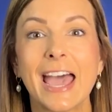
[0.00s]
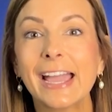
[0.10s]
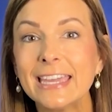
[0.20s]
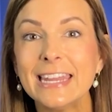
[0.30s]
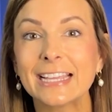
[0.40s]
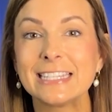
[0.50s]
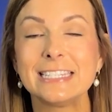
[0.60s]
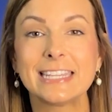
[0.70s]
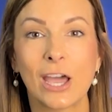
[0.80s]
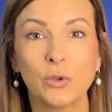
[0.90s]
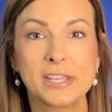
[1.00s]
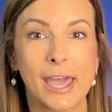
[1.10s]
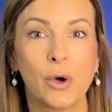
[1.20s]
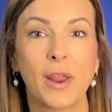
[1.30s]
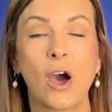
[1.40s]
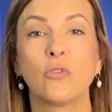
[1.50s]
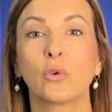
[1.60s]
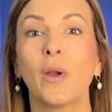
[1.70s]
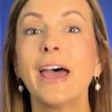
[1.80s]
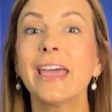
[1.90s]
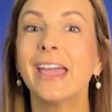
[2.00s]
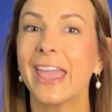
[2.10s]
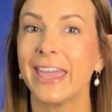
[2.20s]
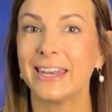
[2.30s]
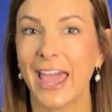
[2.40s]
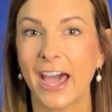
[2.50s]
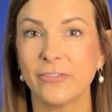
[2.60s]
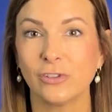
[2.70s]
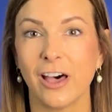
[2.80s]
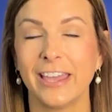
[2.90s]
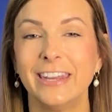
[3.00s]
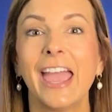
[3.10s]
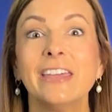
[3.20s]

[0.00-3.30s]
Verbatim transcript: that connected downtown Alpharetta and Avalon,